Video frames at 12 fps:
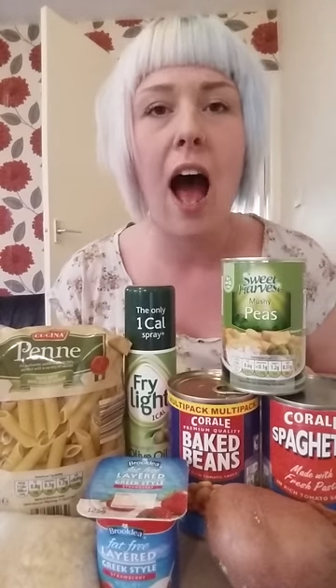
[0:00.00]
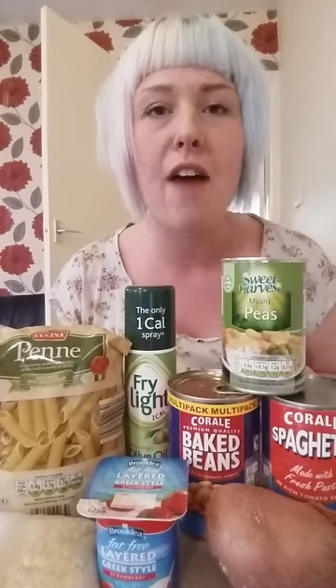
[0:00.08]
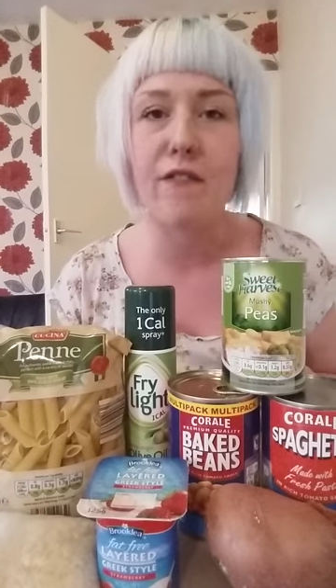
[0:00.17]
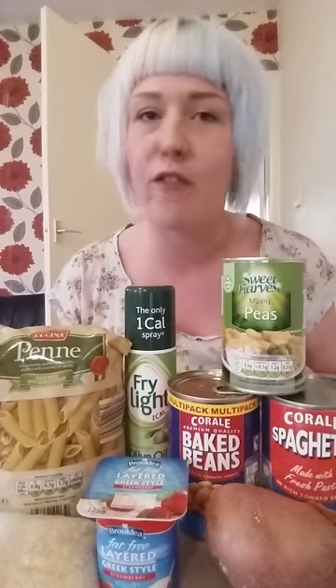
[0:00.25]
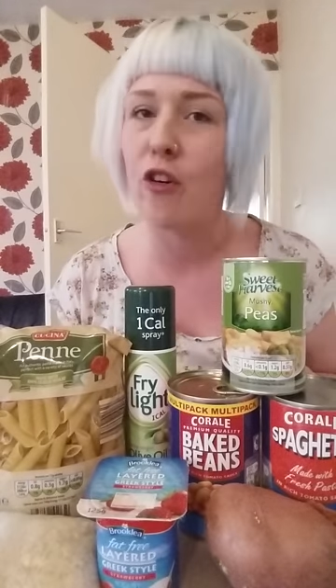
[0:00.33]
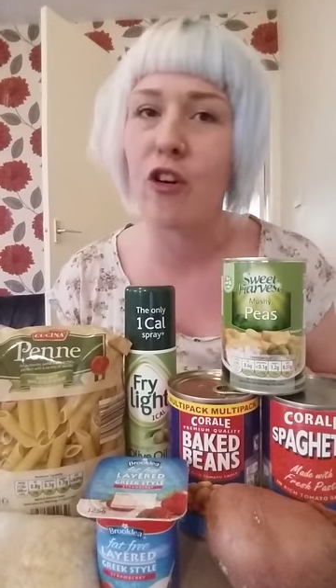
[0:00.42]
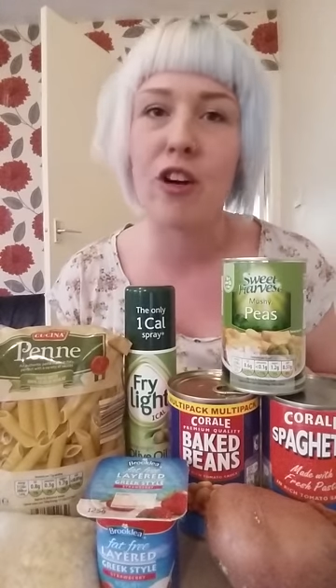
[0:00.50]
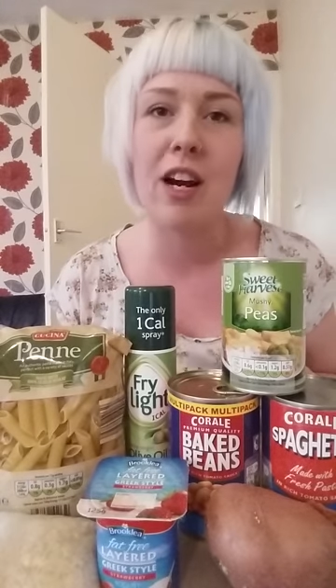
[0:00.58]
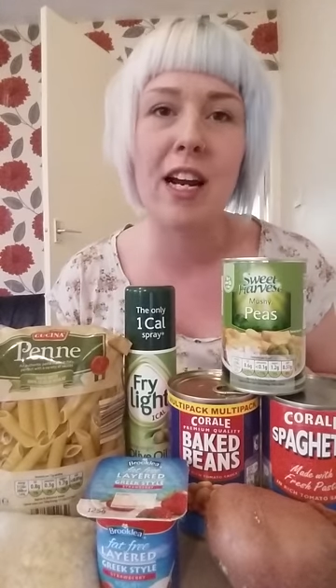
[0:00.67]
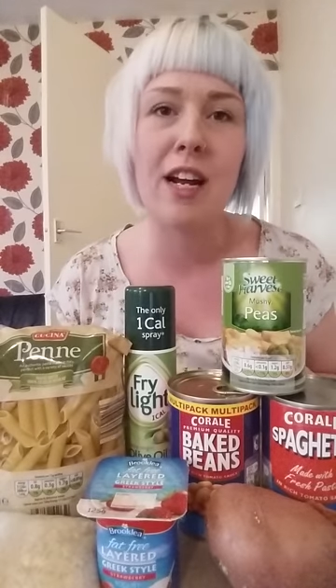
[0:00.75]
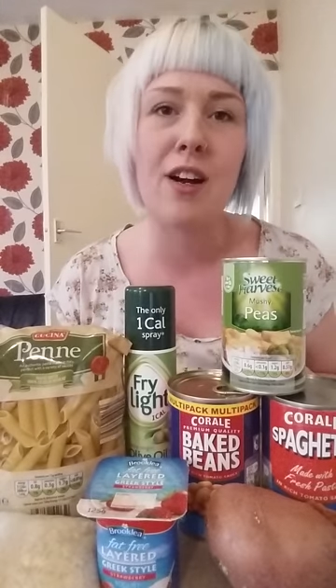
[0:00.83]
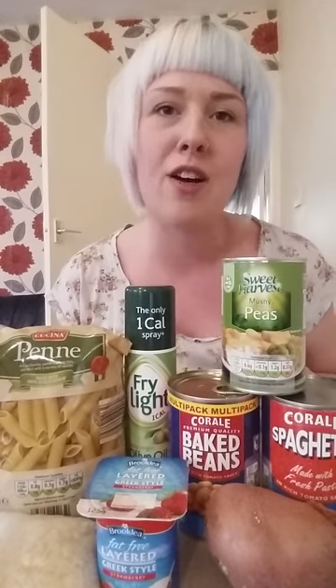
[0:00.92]
a
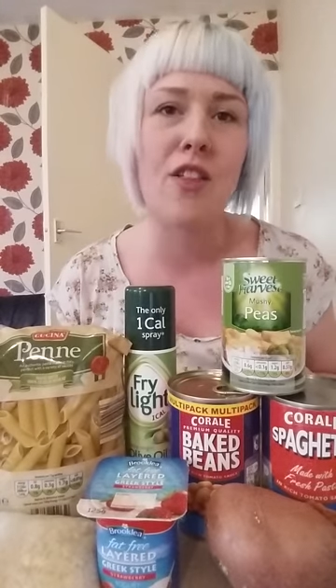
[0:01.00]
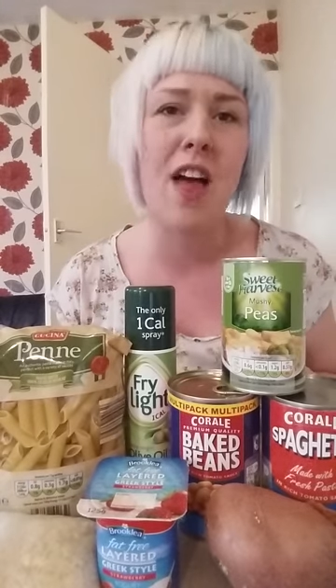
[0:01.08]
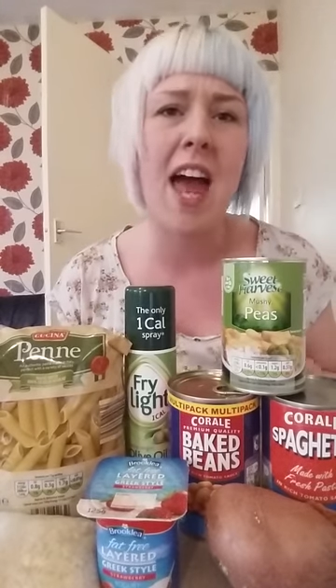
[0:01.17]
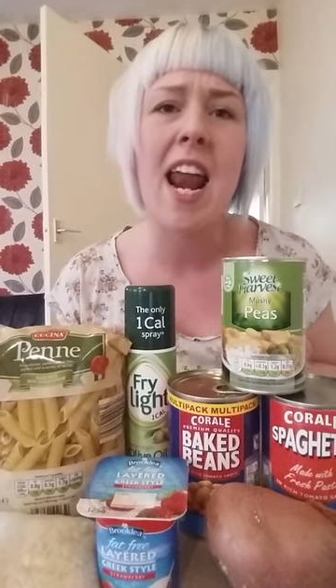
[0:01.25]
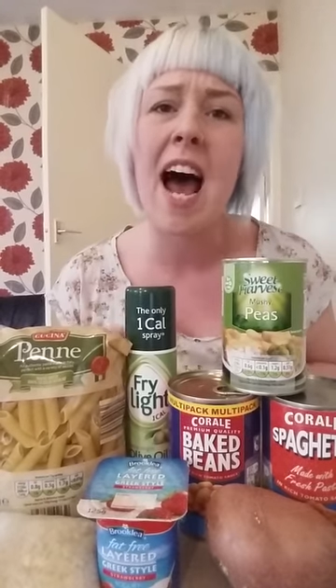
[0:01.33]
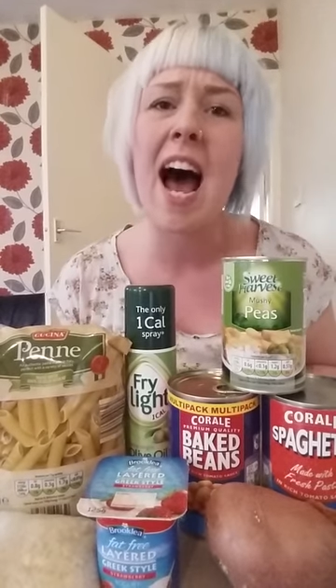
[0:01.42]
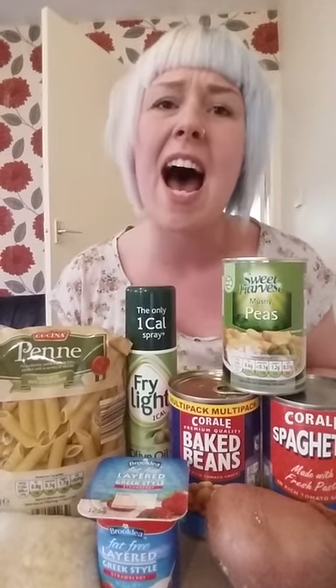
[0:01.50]
thrill that